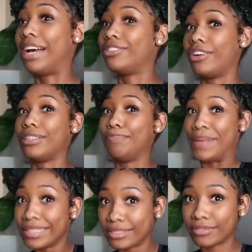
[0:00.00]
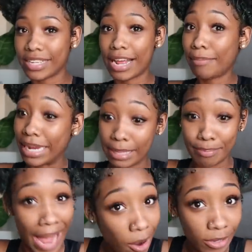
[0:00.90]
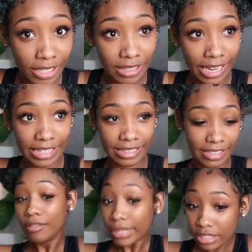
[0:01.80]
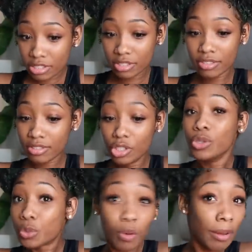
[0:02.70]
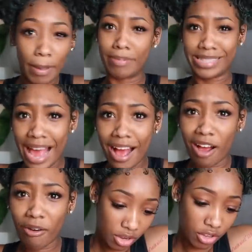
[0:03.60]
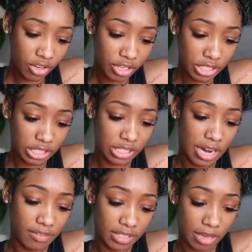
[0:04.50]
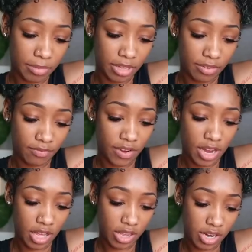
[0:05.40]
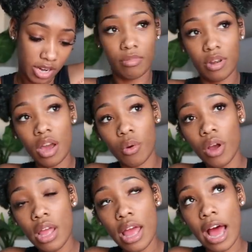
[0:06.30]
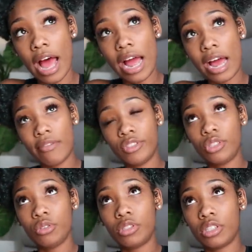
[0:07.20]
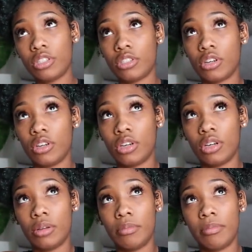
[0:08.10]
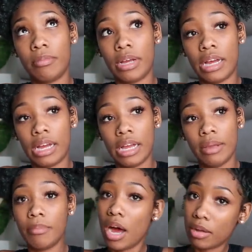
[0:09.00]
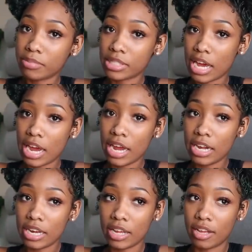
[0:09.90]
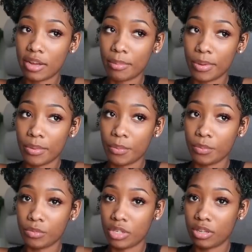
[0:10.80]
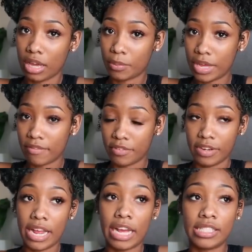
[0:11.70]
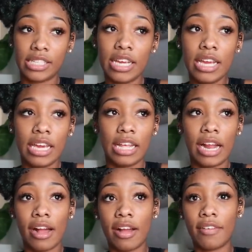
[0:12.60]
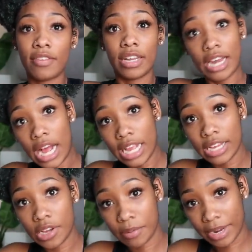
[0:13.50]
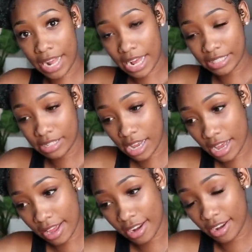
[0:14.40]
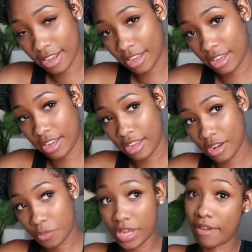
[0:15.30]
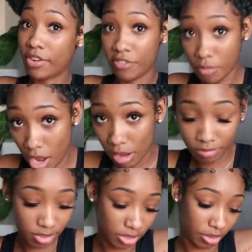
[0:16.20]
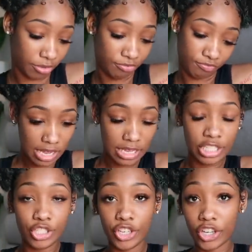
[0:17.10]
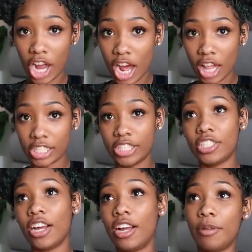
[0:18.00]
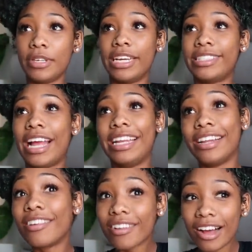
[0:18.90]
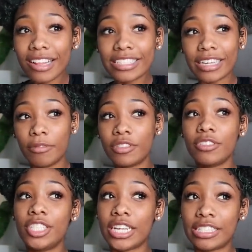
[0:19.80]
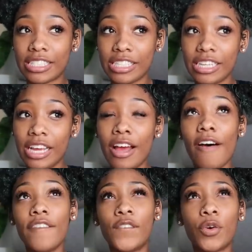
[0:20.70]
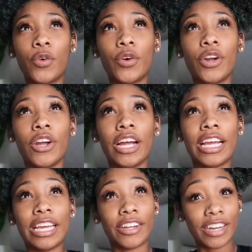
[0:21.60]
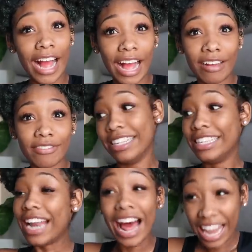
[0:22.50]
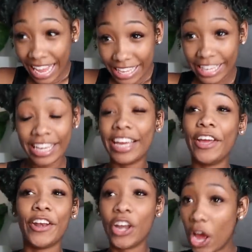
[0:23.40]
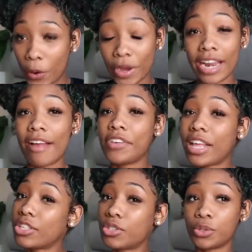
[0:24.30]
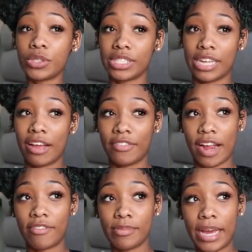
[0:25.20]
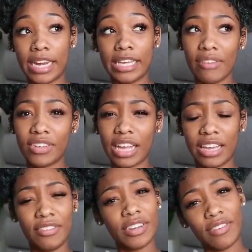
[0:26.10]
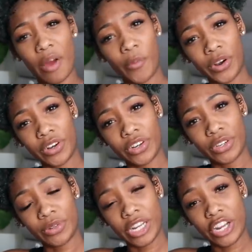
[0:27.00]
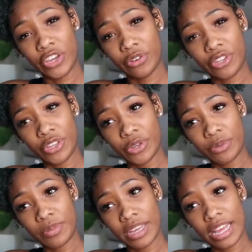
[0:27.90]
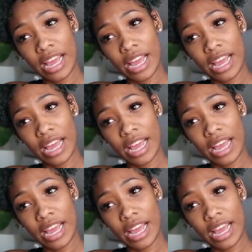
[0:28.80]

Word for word: towels are expensive and I buy the bounty. Like Bitch, use one paper towel. Do you your sister have the same mother and father? No, I have two sisters on my mom's side. Um, you know, like we have different dads. And I have Naya on my dad's side and we have different moms, so. Did you go to college? Um, yes, I did go to college. I went to a JC for a year and a half. Did I like it? No, and I feel like school is not for everybody. I feel like even if I weren't doing YouTube,